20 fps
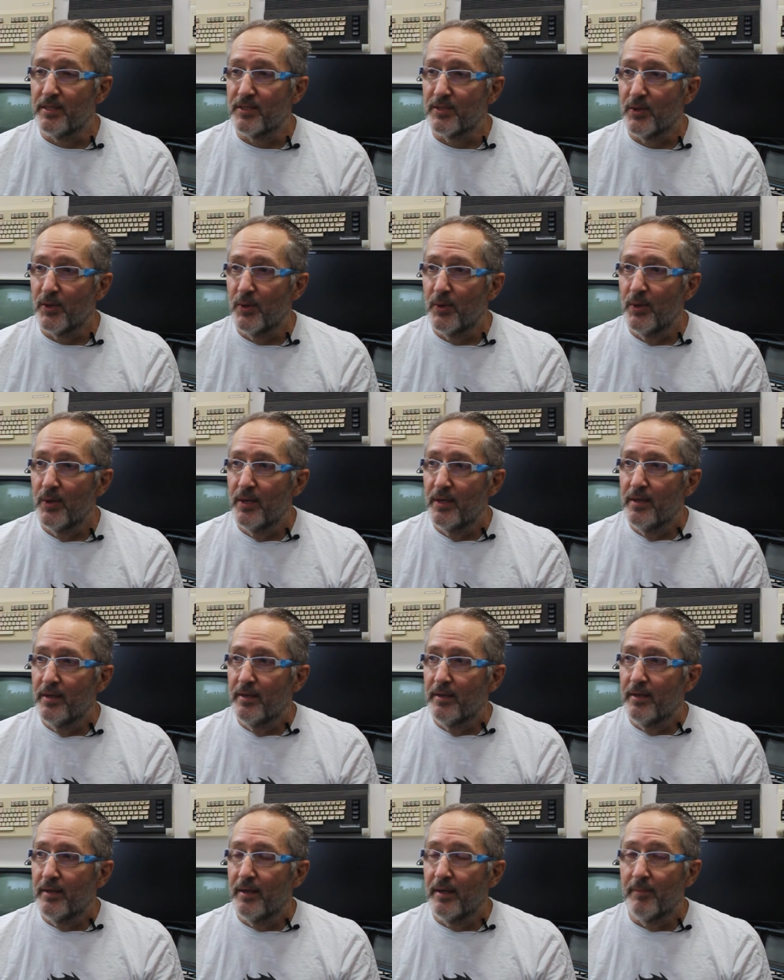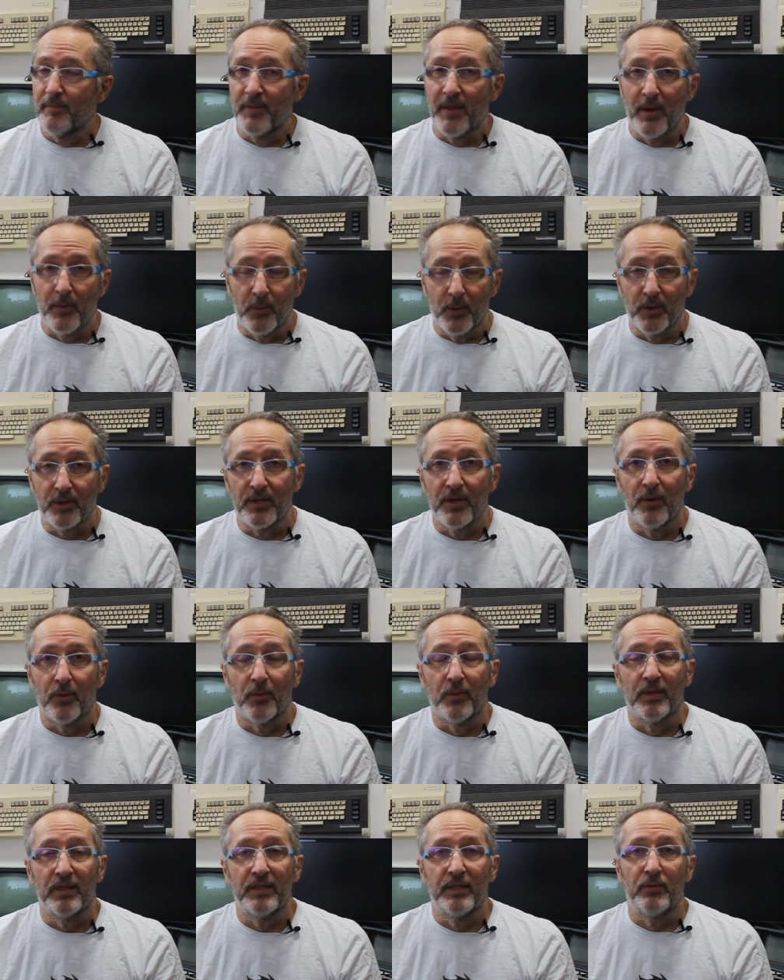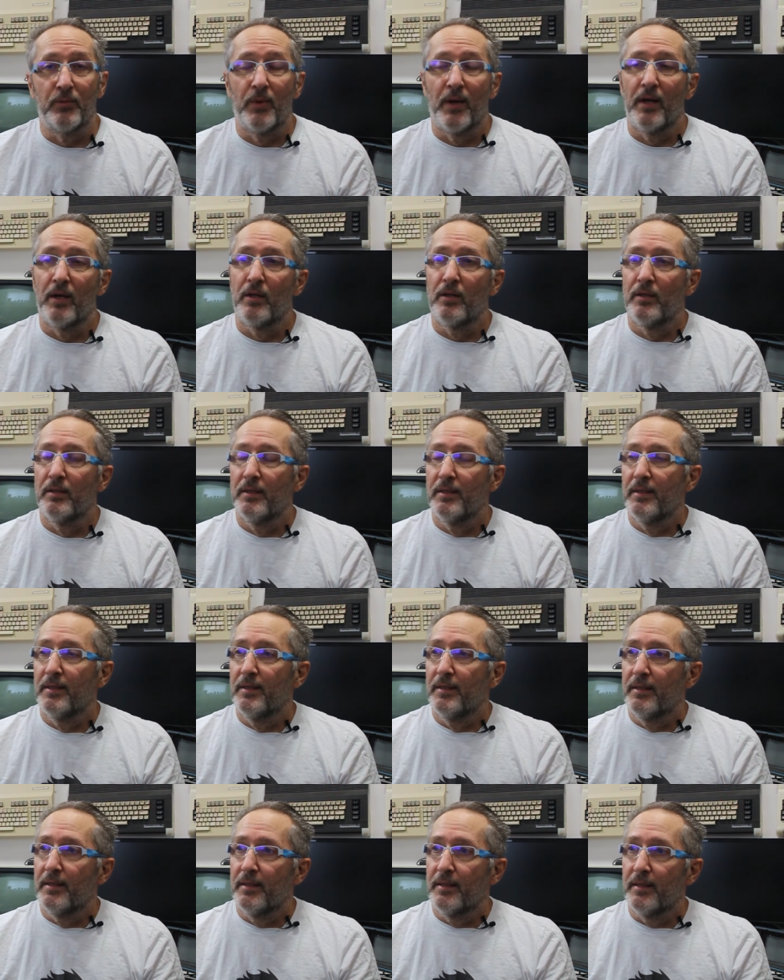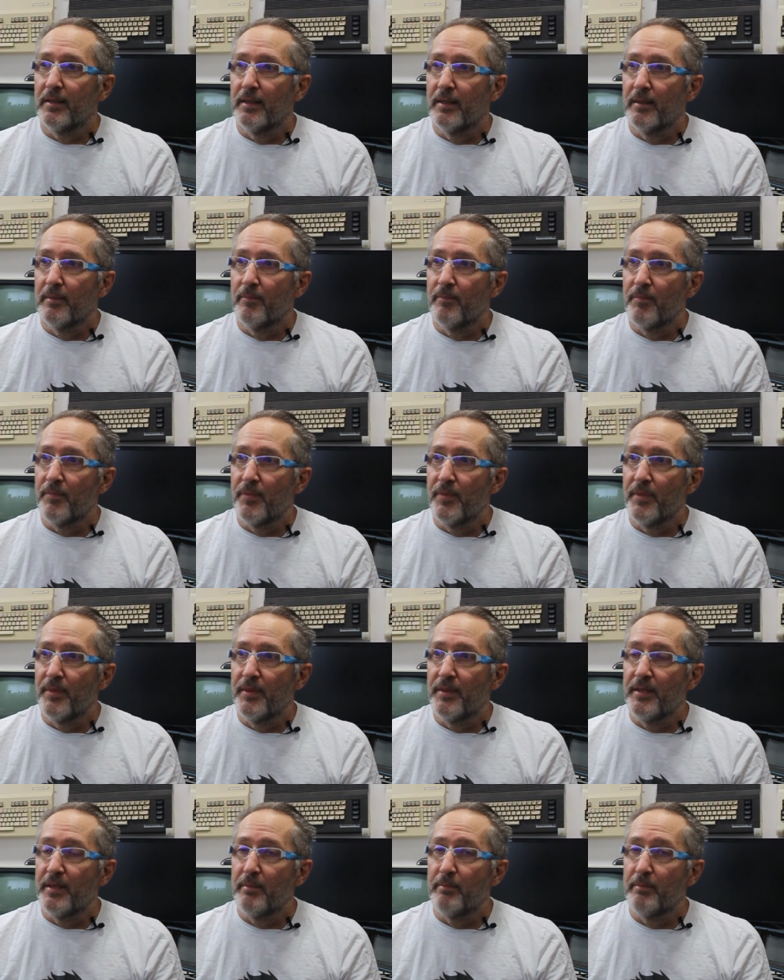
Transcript: So that worked out really well. The